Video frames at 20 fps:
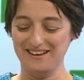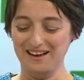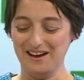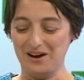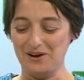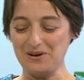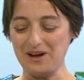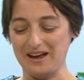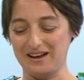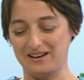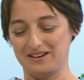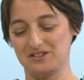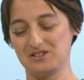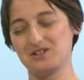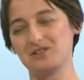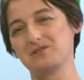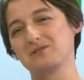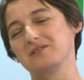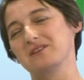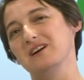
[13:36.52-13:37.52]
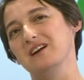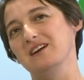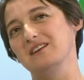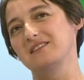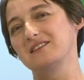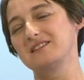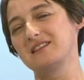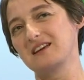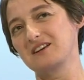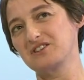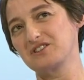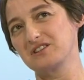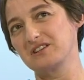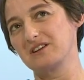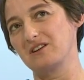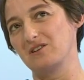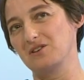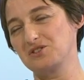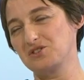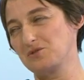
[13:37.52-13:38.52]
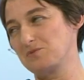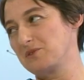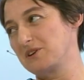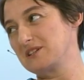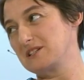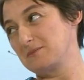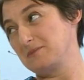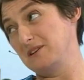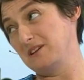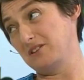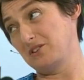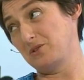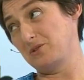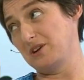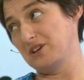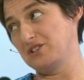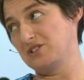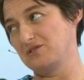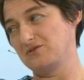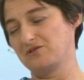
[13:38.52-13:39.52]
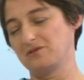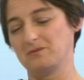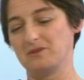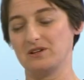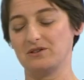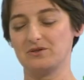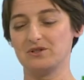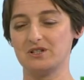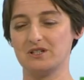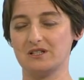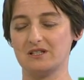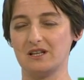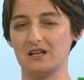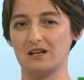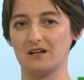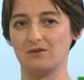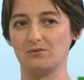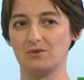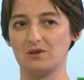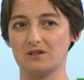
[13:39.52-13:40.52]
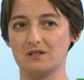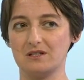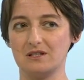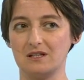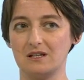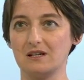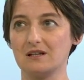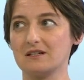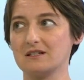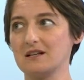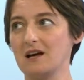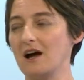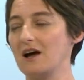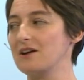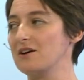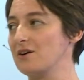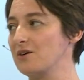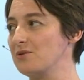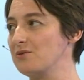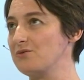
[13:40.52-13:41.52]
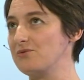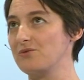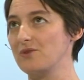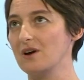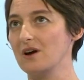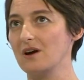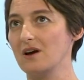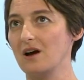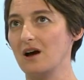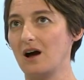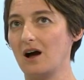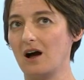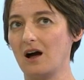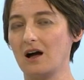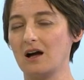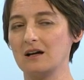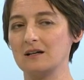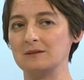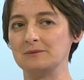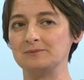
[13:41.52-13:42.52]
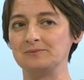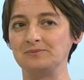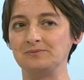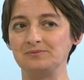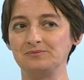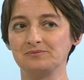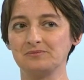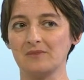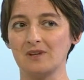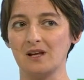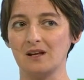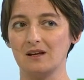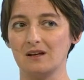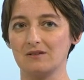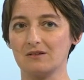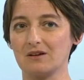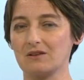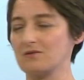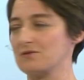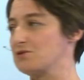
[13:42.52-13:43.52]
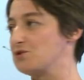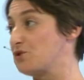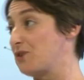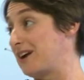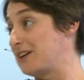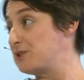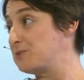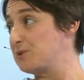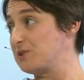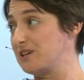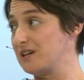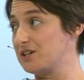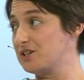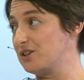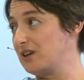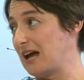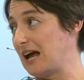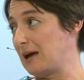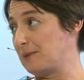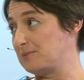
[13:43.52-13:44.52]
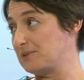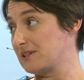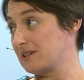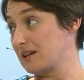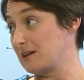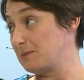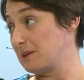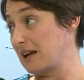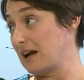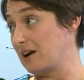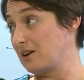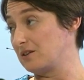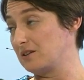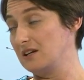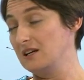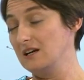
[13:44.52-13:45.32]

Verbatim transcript: Okay, so this actually also brings up another question for me, which is that we're seeing a ton of um, transportation apps coming out.